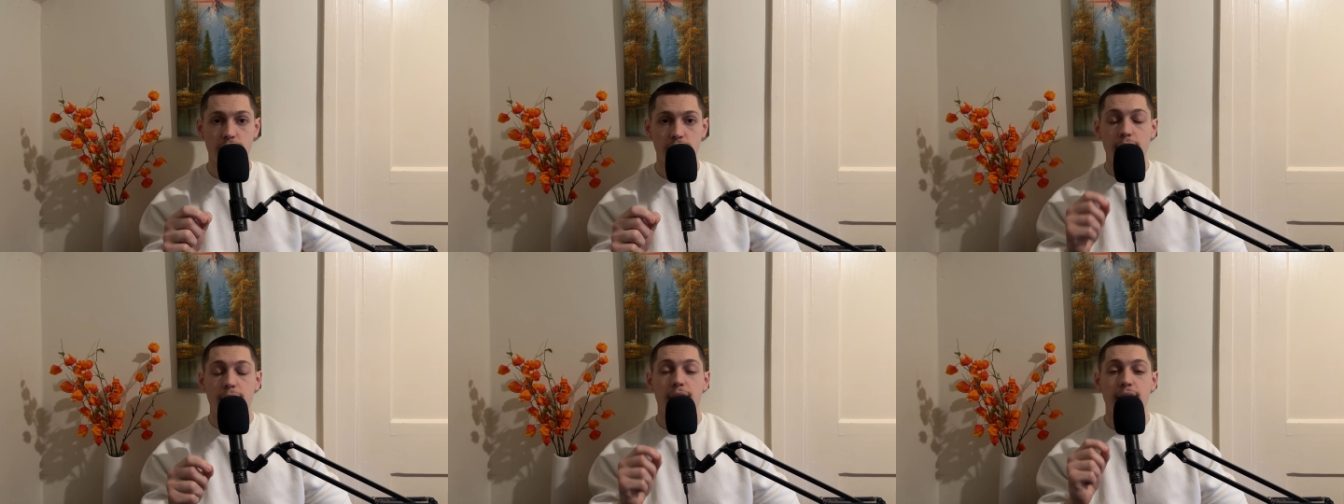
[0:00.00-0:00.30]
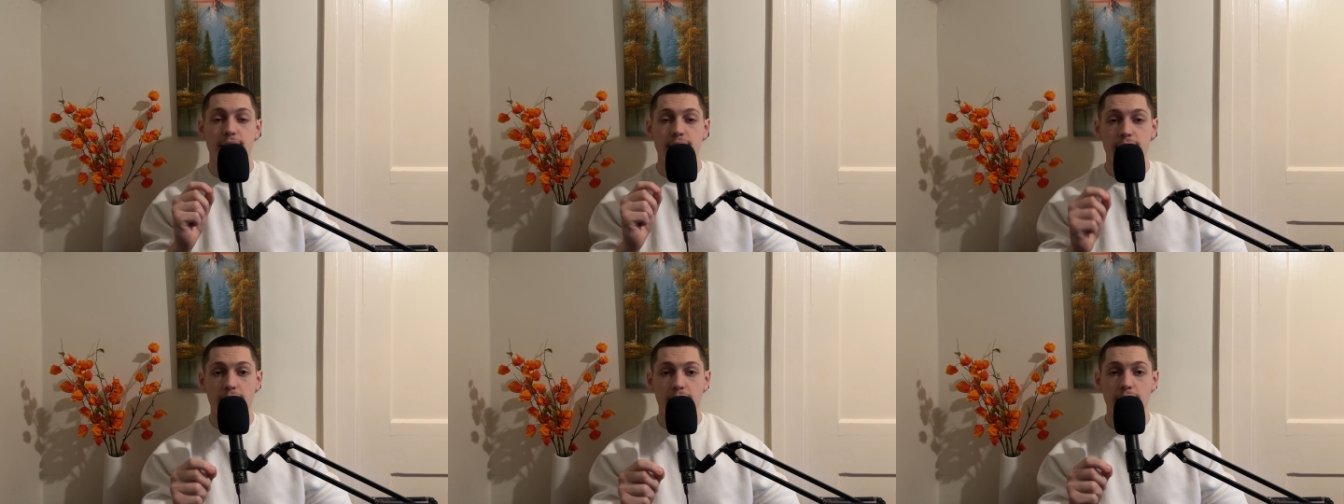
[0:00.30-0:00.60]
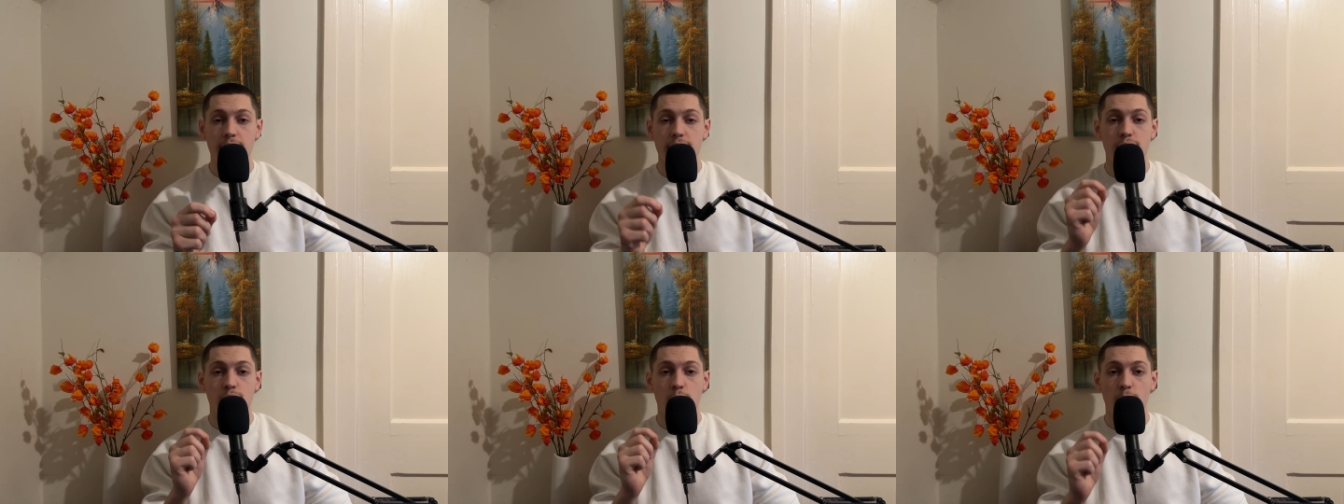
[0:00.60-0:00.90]
This
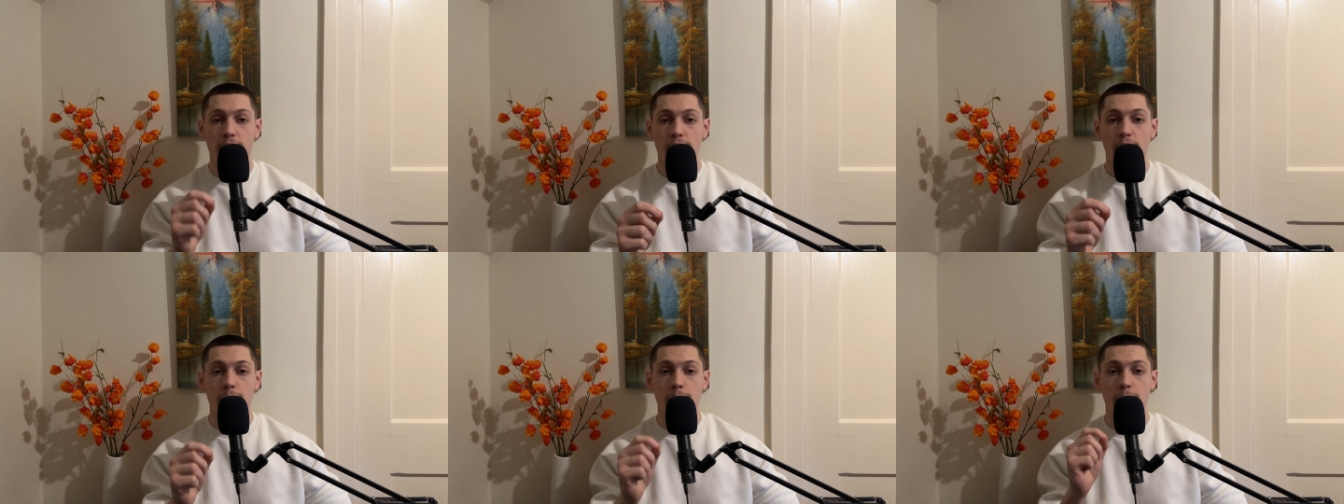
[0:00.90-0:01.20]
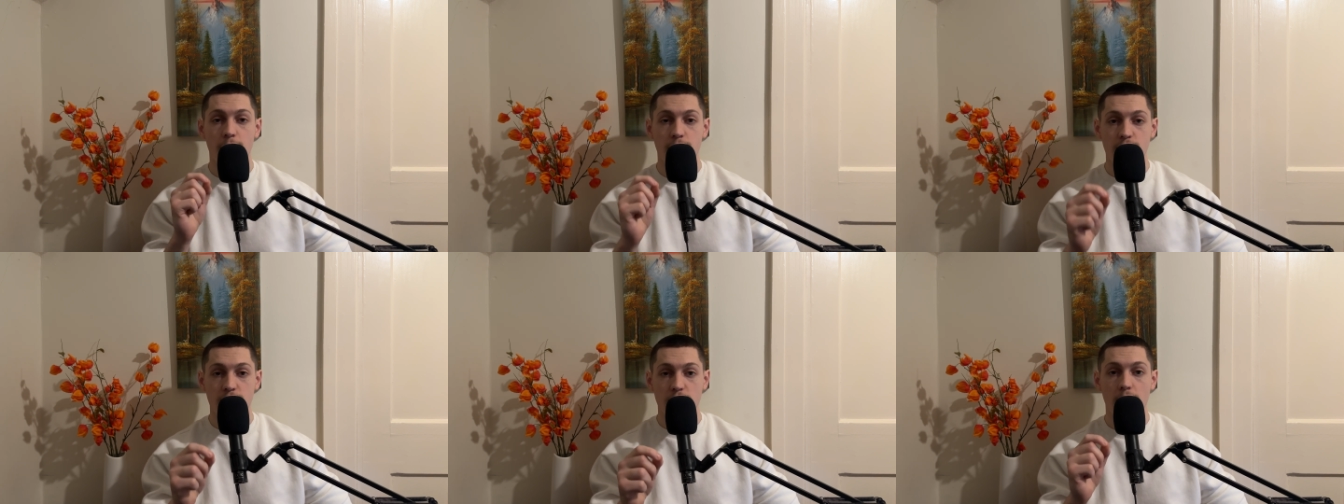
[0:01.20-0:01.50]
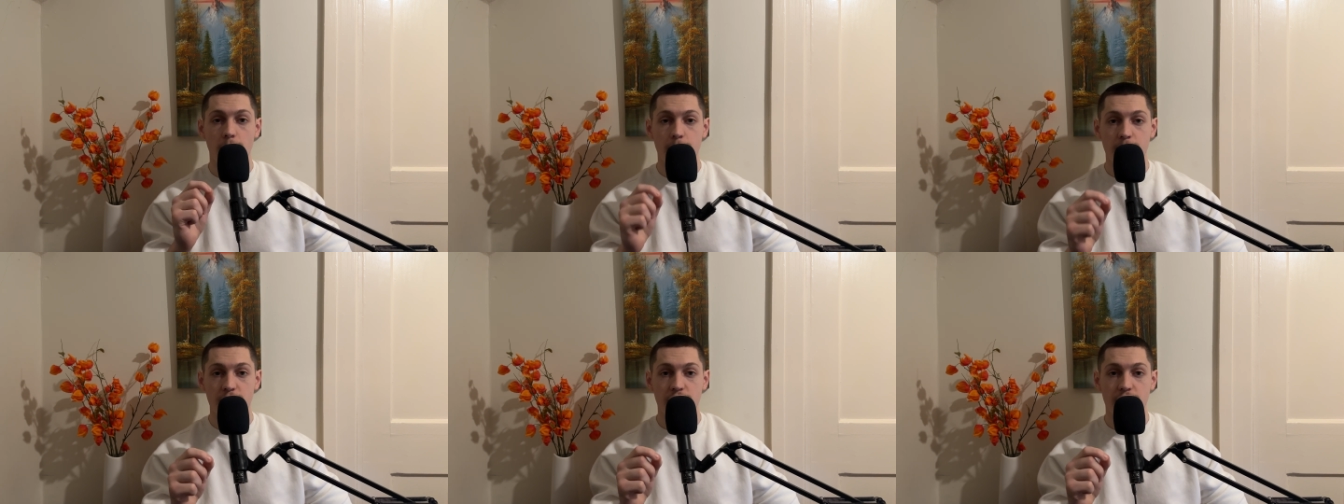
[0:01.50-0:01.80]
led to a number of
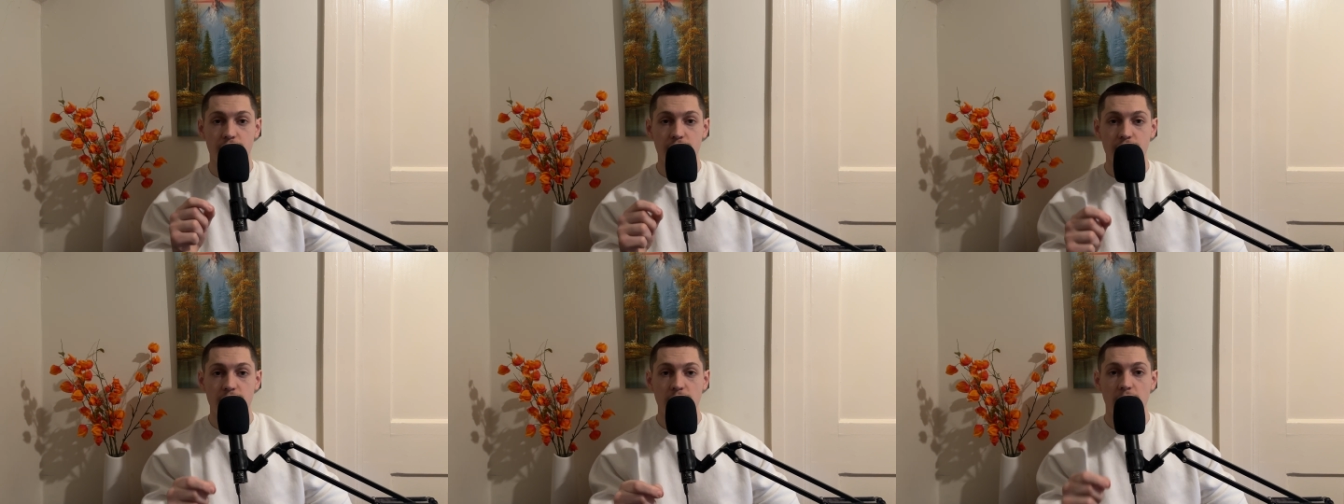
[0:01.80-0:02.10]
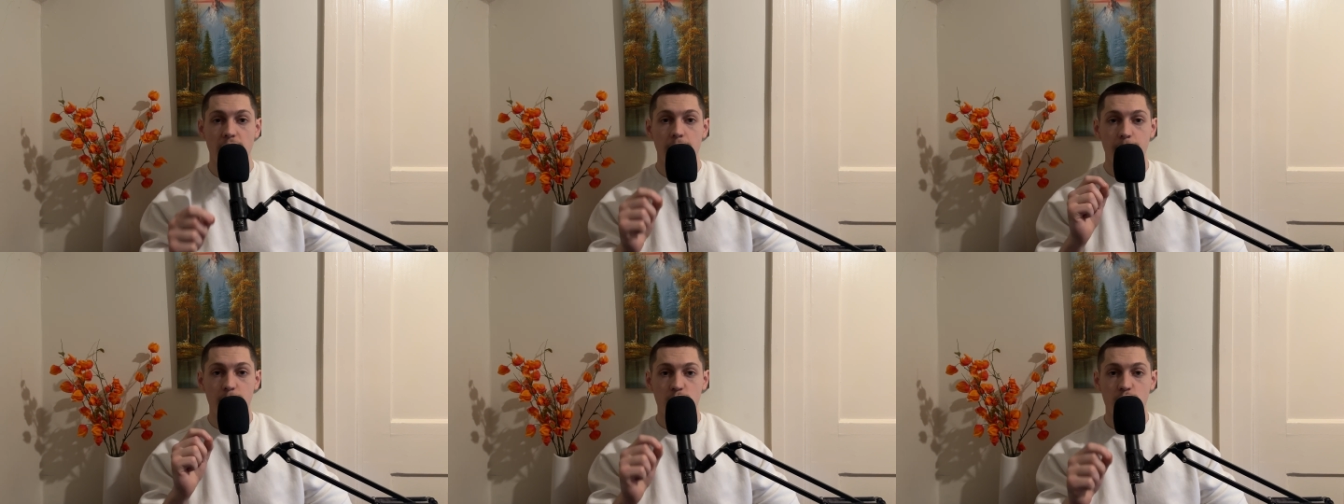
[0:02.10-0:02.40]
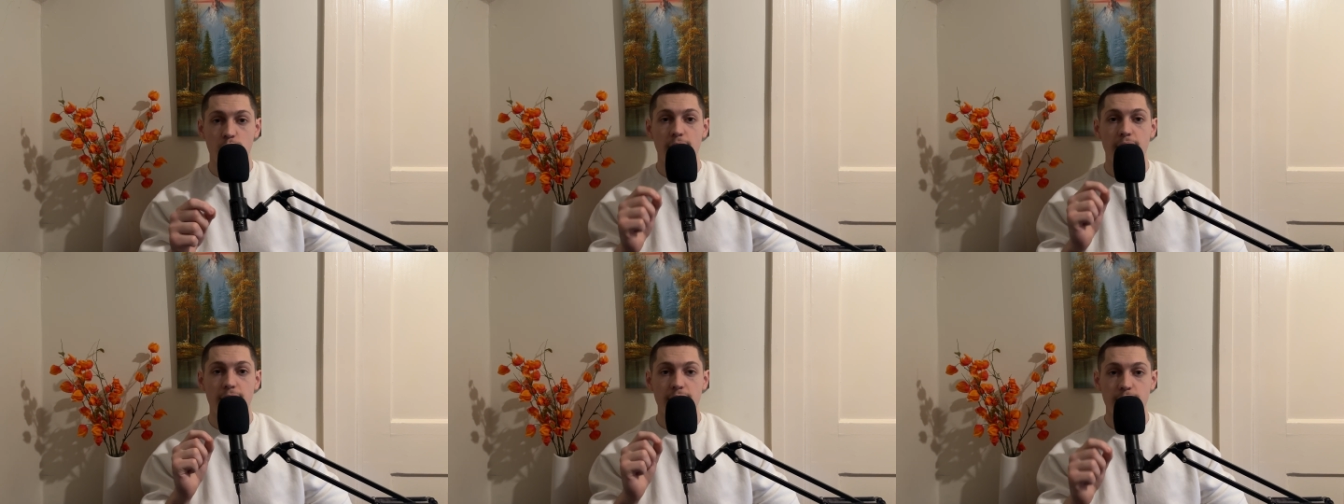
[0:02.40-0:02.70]
skirmishes
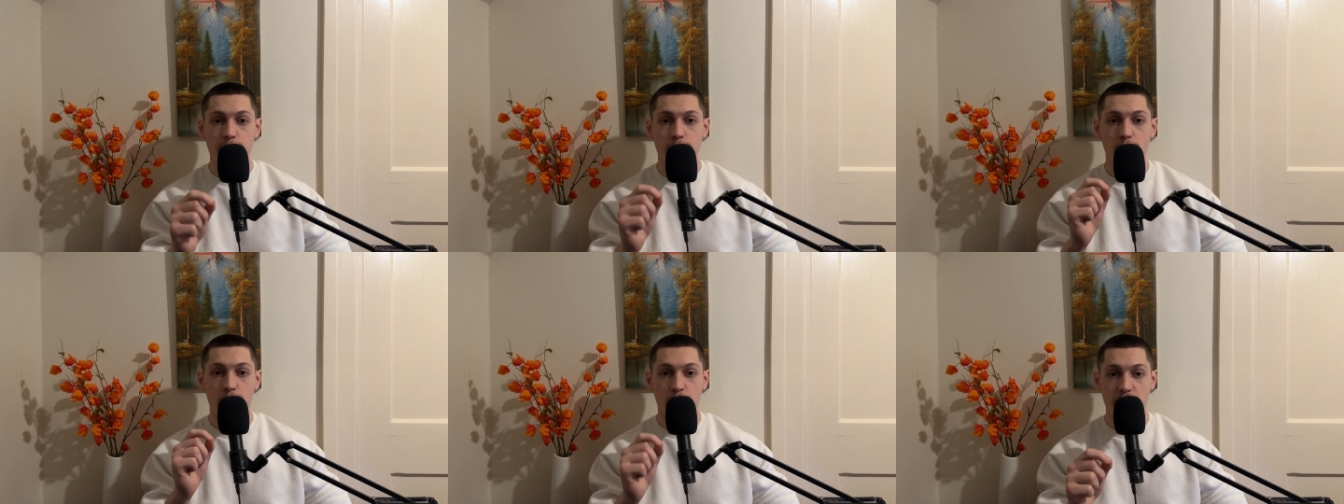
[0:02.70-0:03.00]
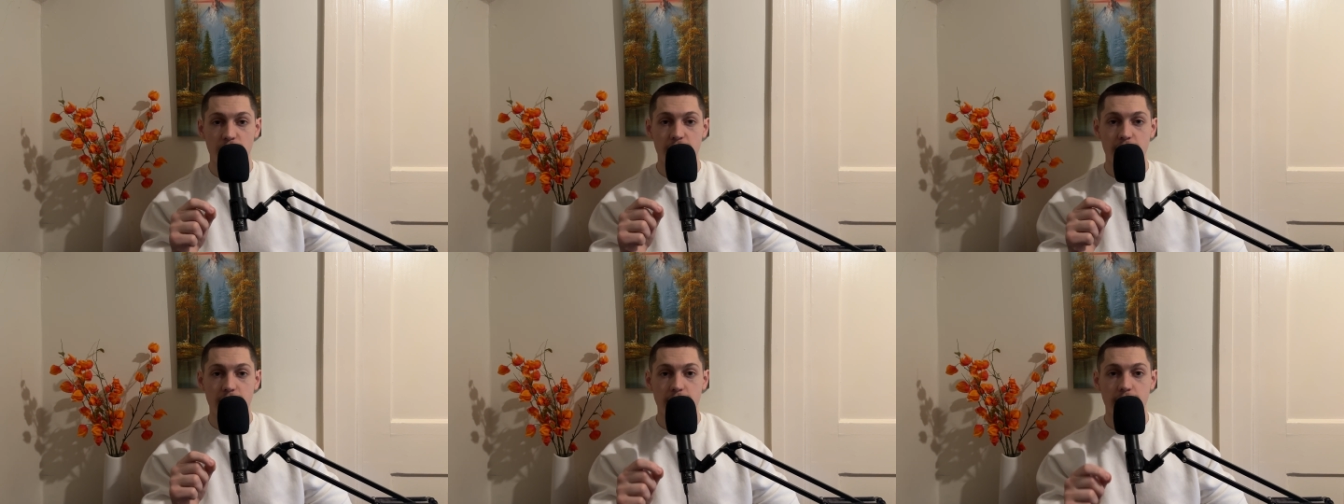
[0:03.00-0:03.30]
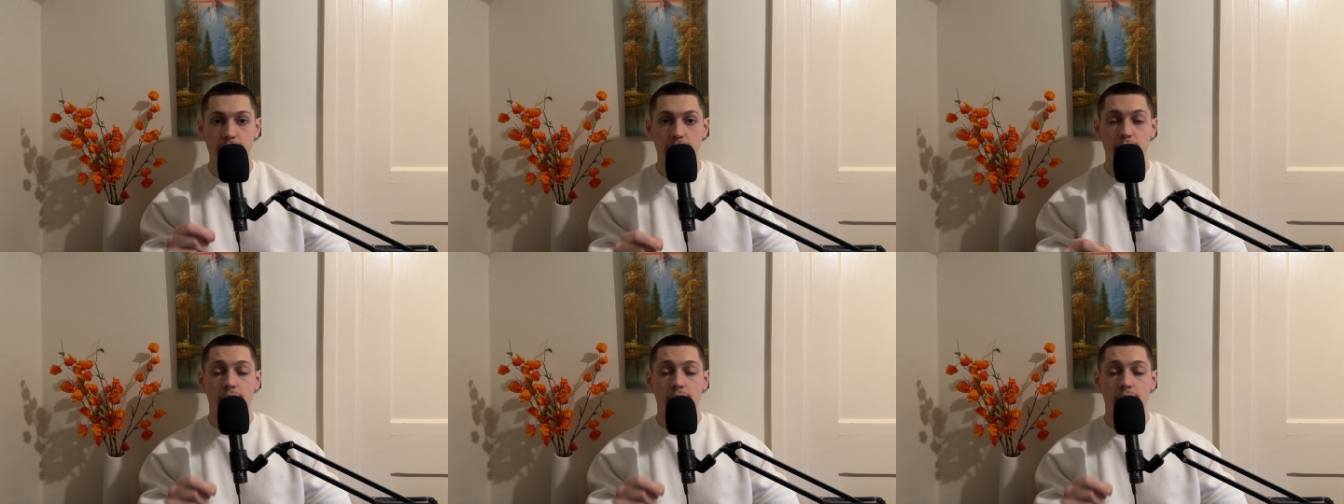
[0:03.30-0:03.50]
between his forces,